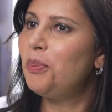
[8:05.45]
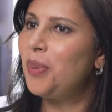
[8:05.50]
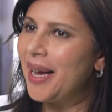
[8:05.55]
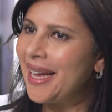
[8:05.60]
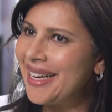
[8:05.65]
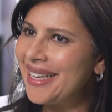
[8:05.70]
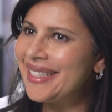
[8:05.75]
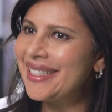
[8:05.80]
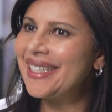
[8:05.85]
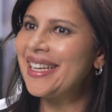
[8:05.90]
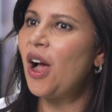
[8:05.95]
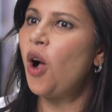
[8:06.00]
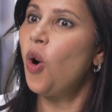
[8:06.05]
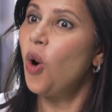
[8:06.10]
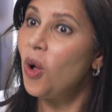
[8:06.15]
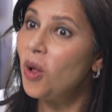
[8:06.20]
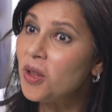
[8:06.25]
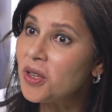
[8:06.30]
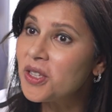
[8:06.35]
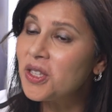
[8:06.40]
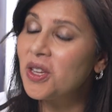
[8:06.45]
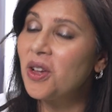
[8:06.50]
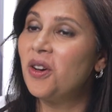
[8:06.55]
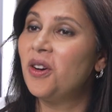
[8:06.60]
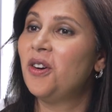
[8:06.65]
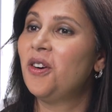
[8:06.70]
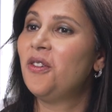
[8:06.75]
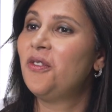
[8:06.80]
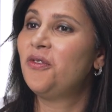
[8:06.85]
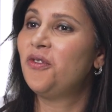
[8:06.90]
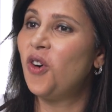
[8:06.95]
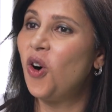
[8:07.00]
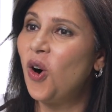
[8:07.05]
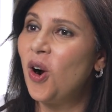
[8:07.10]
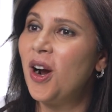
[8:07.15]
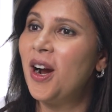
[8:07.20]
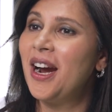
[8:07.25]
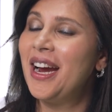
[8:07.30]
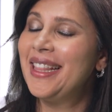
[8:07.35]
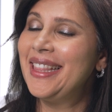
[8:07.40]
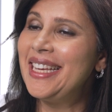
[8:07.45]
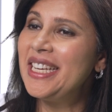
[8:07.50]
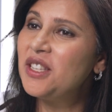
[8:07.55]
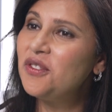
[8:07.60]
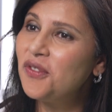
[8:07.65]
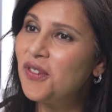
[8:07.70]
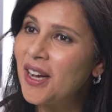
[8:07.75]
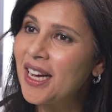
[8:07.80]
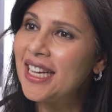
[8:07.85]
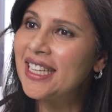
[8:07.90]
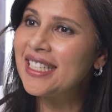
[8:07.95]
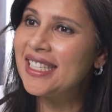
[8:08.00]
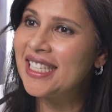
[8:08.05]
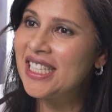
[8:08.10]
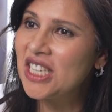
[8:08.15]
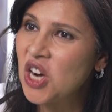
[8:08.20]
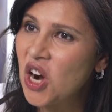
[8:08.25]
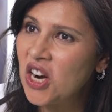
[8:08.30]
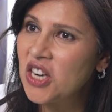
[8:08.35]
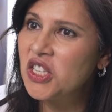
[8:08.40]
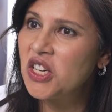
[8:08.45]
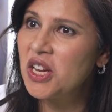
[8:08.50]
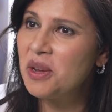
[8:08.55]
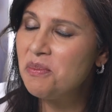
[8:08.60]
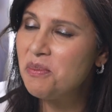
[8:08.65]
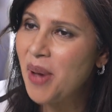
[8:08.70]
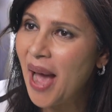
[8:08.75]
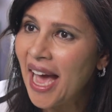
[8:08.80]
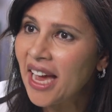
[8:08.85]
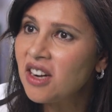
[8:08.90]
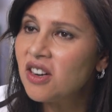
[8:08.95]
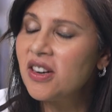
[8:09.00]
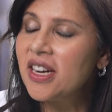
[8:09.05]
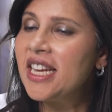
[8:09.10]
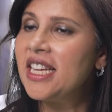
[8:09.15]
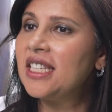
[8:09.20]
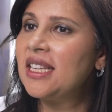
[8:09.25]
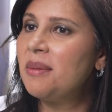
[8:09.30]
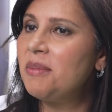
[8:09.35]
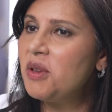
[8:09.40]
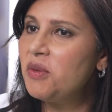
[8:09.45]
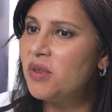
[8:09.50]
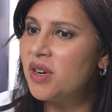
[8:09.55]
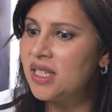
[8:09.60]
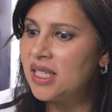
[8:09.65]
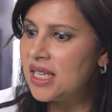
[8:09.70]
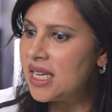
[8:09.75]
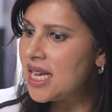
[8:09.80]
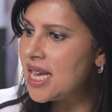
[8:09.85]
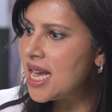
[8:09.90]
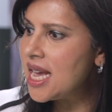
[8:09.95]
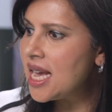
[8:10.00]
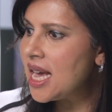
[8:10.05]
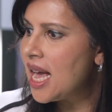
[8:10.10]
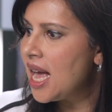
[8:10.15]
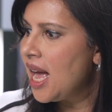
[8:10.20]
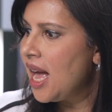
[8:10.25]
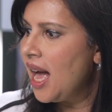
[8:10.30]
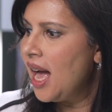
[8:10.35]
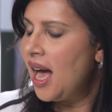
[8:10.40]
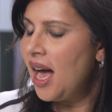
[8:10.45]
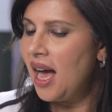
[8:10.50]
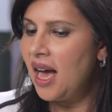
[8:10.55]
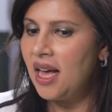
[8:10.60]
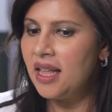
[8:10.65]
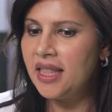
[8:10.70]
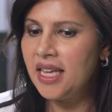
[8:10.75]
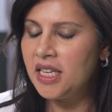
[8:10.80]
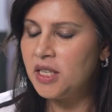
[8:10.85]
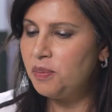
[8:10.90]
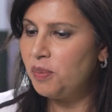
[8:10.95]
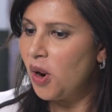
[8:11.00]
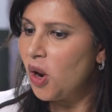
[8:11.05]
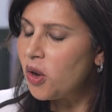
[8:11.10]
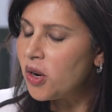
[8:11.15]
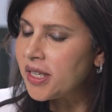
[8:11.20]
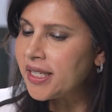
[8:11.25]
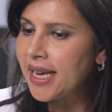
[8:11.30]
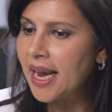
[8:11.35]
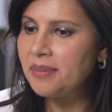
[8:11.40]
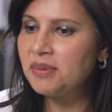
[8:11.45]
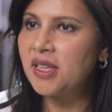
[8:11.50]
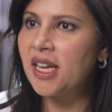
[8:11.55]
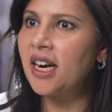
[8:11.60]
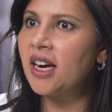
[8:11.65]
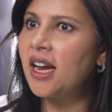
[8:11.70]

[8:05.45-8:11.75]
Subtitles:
but also for these fast charging batteries. I mean, we're seeing these prototypes that are